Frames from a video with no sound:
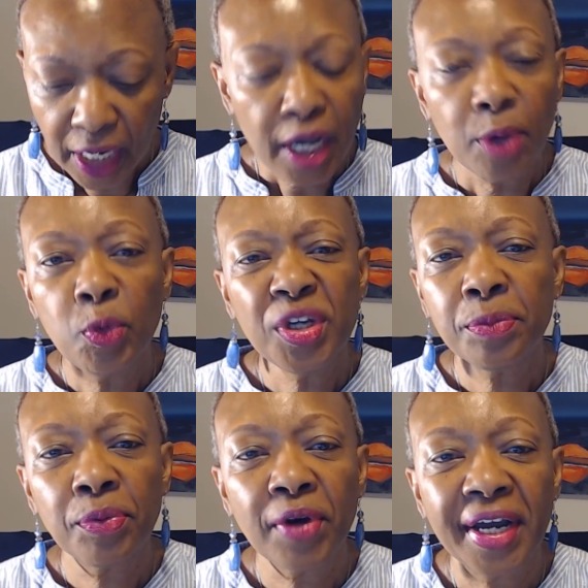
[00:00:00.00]
"And when you
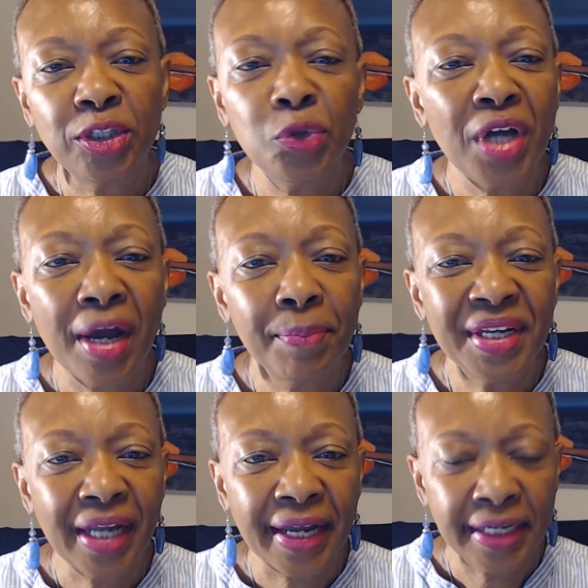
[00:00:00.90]
pray, do not be
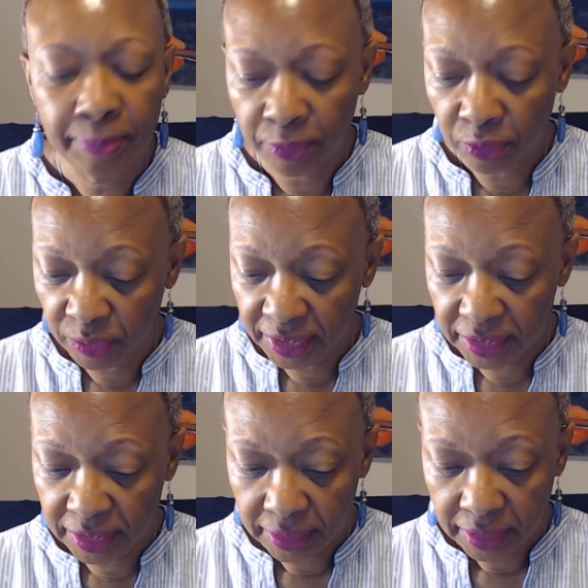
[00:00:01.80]
like hypocrites,